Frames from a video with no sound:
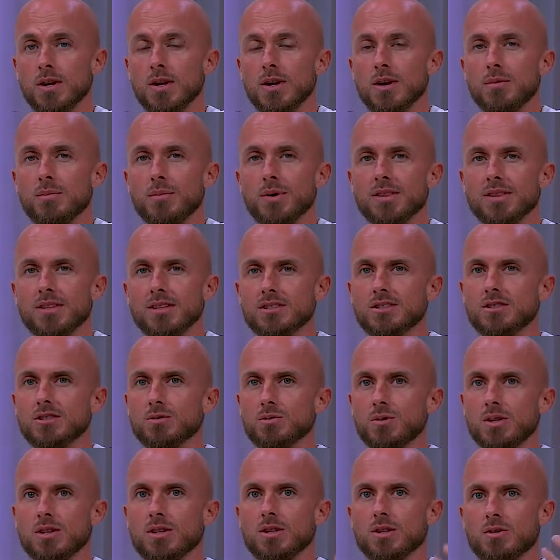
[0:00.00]
But this is
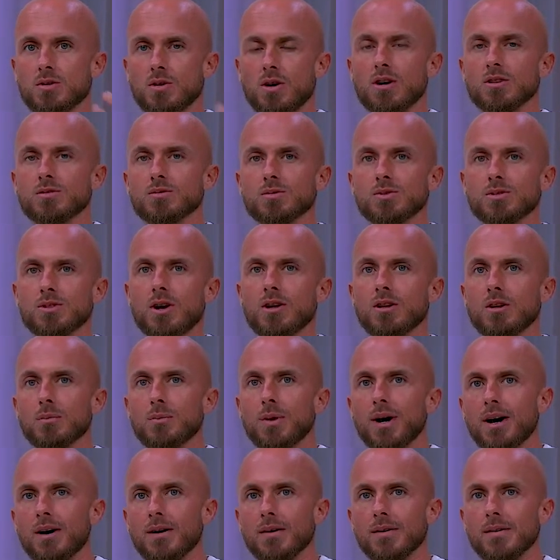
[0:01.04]
what the cross was all
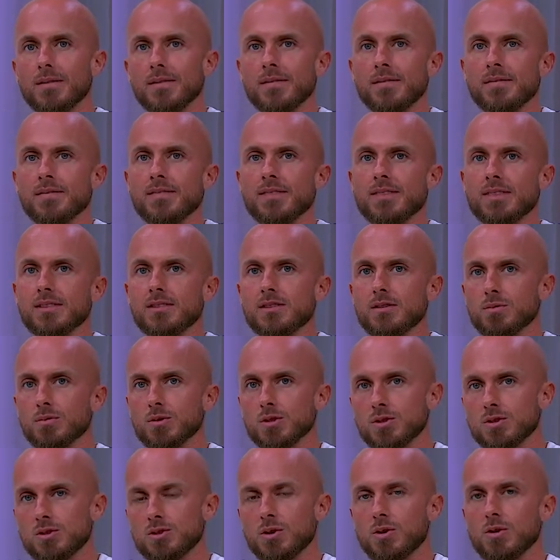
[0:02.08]
about. To
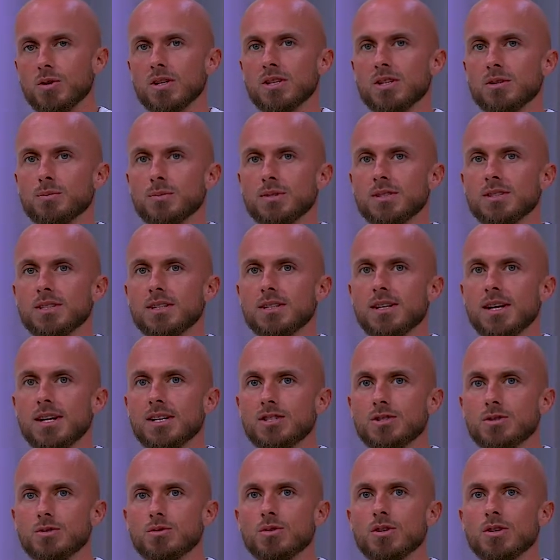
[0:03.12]
restore intimacy, that
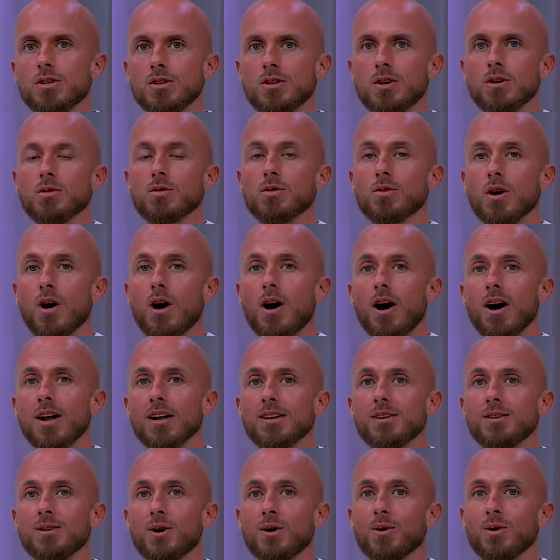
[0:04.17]
you can know God and
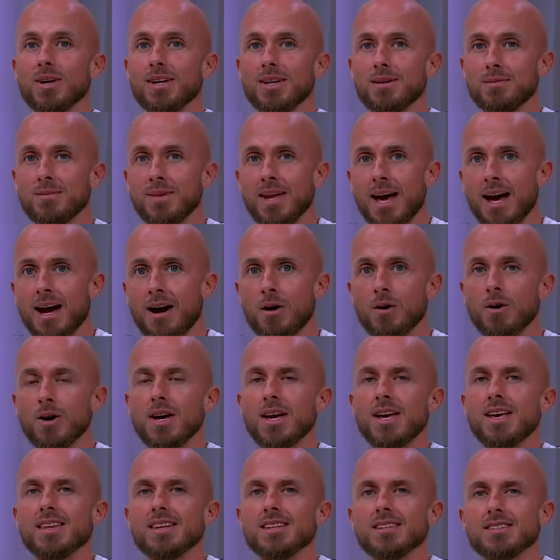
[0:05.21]
know him now.
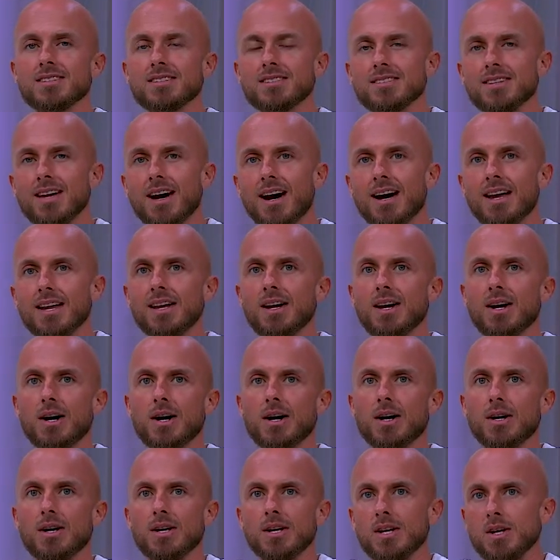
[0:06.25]
This is not a
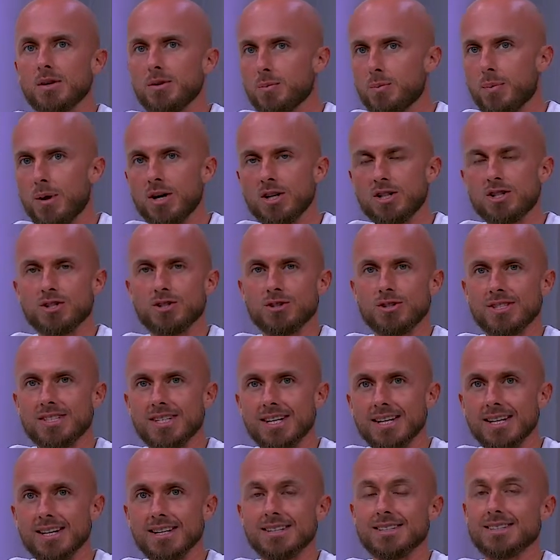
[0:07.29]
punch your
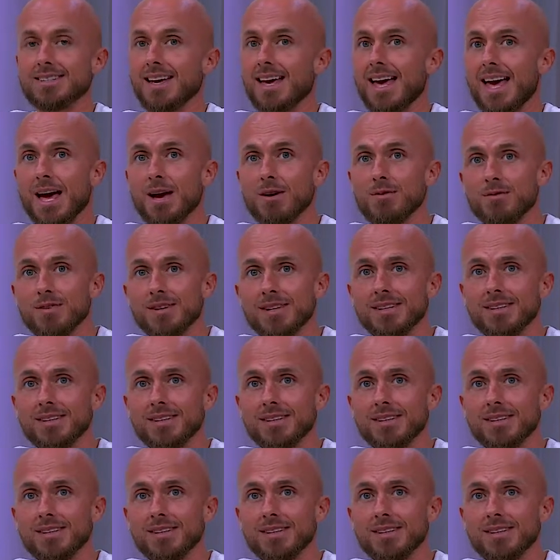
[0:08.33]
ticket to heaven